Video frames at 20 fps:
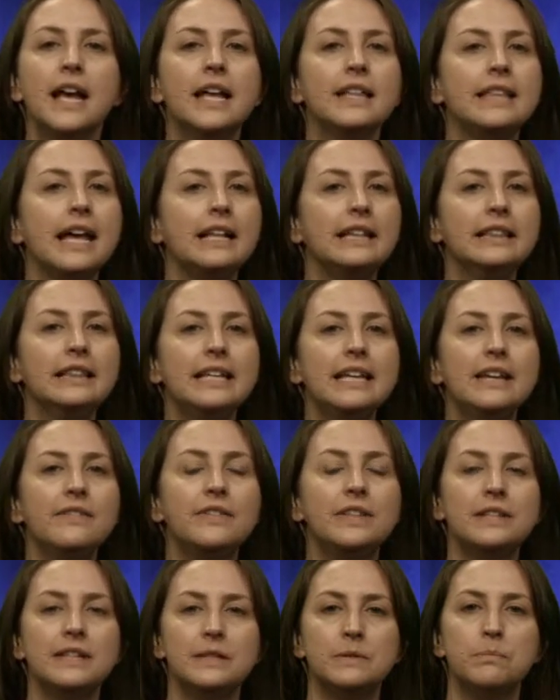that live
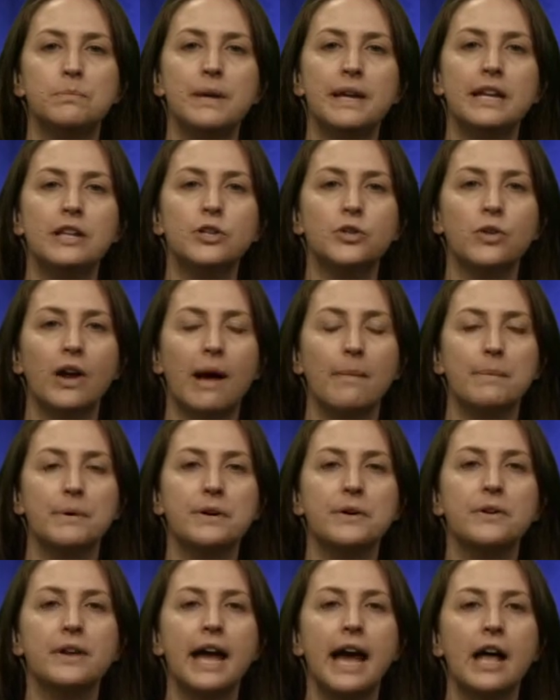in this big
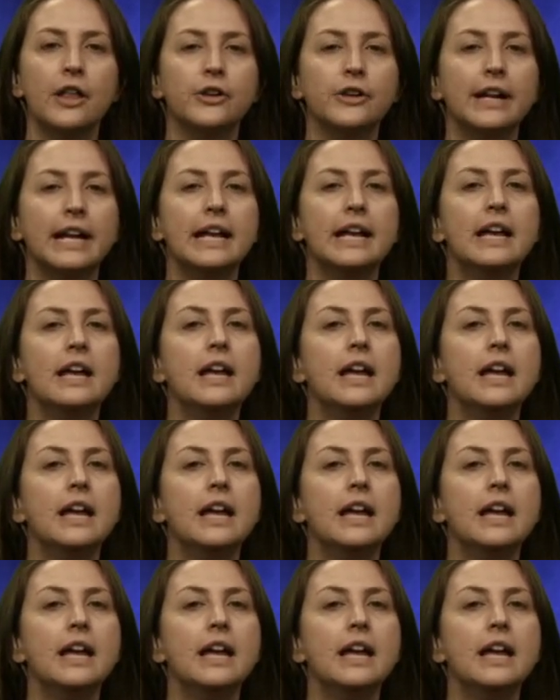tropical gallery.